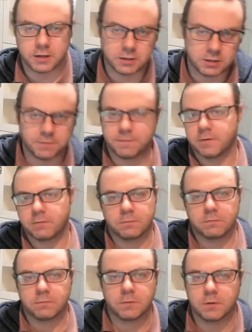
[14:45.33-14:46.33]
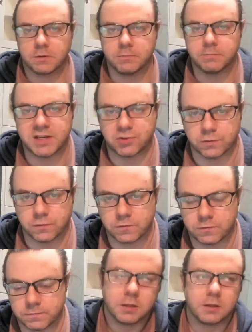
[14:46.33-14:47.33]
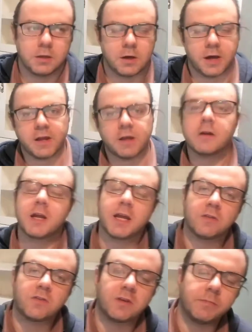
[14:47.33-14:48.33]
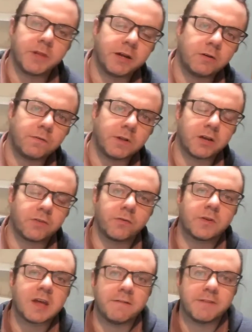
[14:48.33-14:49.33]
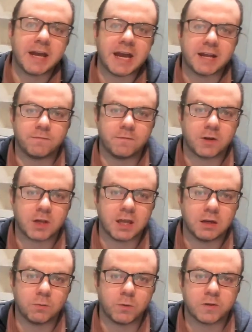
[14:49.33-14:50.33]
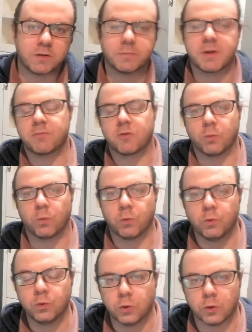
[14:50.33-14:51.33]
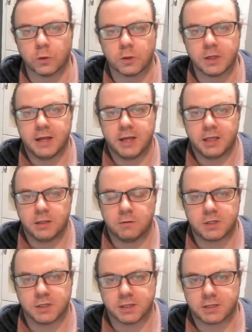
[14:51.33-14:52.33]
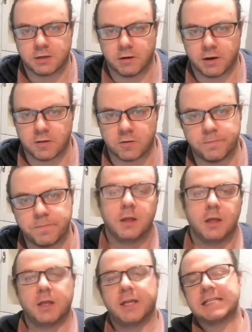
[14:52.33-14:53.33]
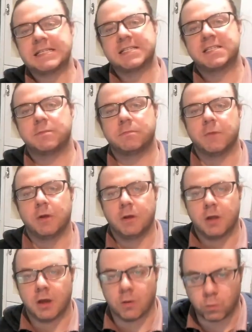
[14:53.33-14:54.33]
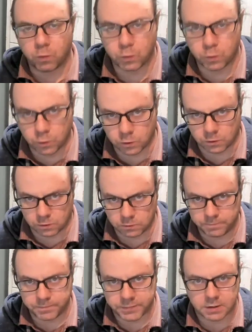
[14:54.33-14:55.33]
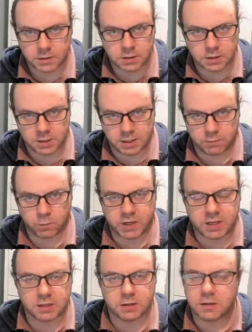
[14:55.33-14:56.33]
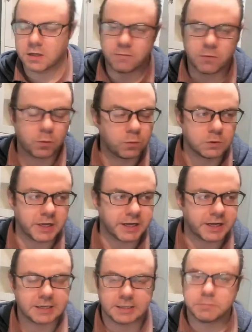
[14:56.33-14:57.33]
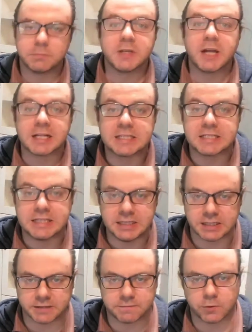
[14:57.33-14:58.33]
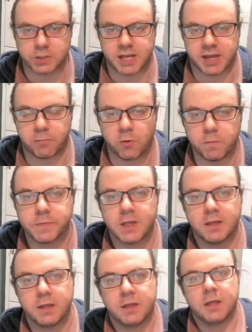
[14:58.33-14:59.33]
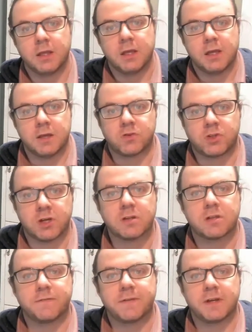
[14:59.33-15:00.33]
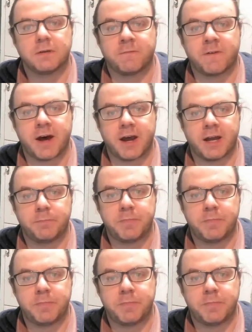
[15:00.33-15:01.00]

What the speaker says: different measures. On the other hand, some later philosophers have advocated what's sometimes called rule utilitarianism. In that system, a rule, and we can think of a rule like not stealing, for example, is justified